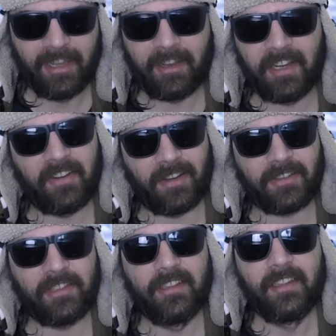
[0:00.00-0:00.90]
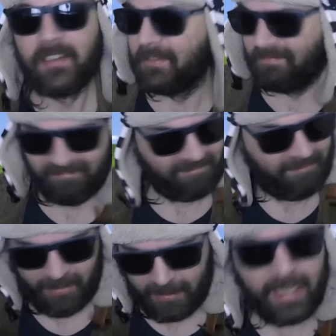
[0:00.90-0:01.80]
are not.
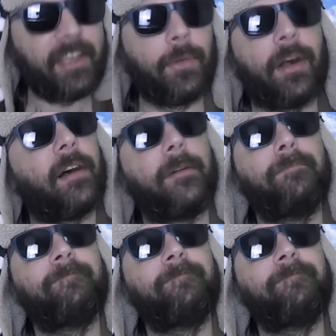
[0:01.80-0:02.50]
But here you are.